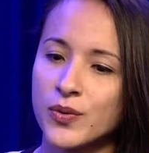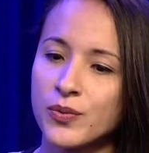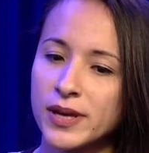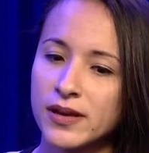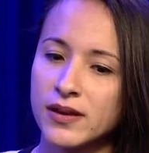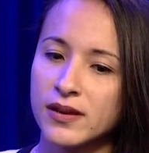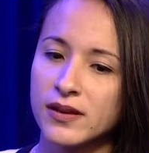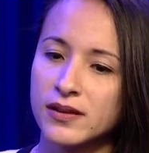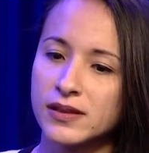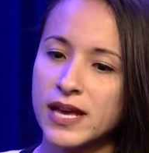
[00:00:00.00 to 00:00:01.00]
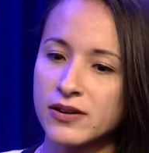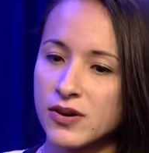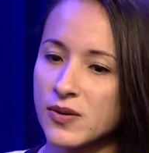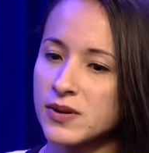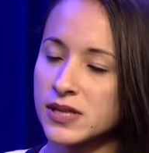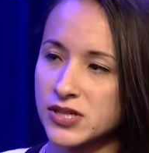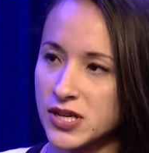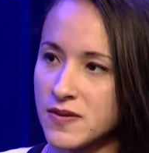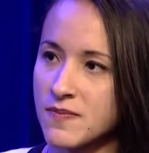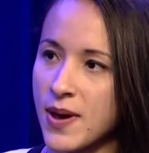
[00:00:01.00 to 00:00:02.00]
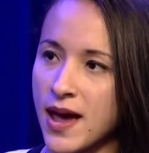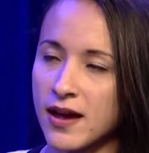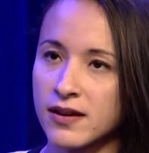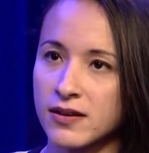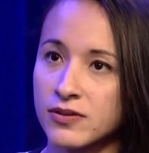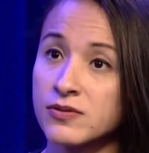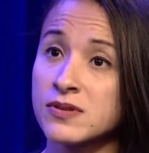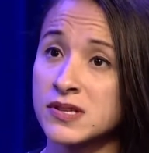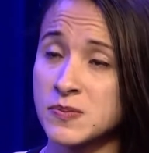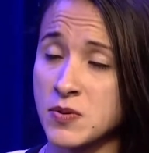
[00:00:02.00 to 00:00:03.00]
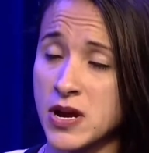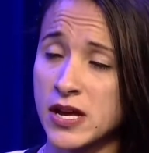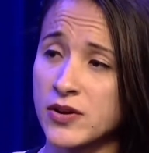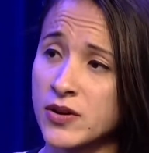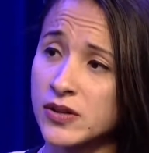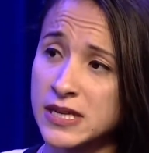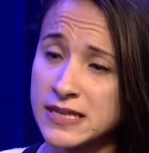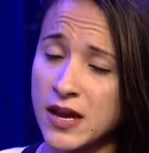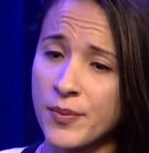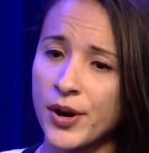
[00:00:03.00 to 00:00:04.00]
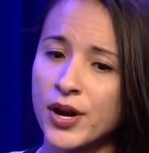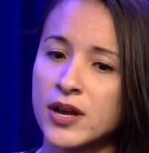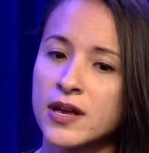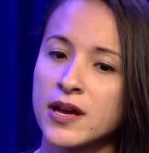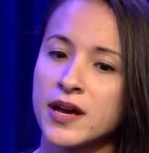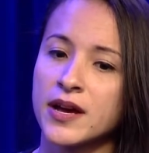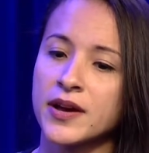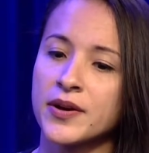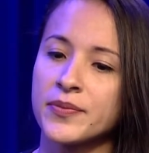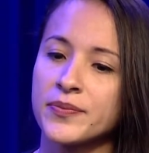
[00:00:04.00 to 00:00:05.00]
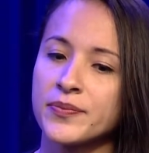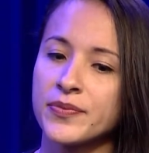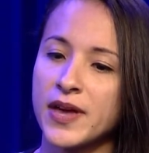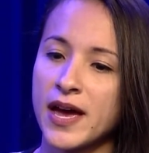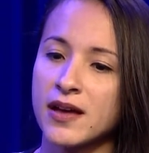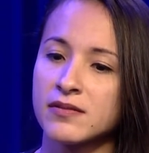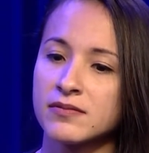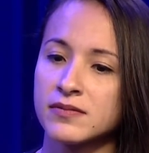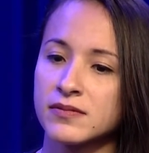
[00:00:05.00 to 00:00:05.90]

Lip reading: We led a coalition back through the spring and early summer that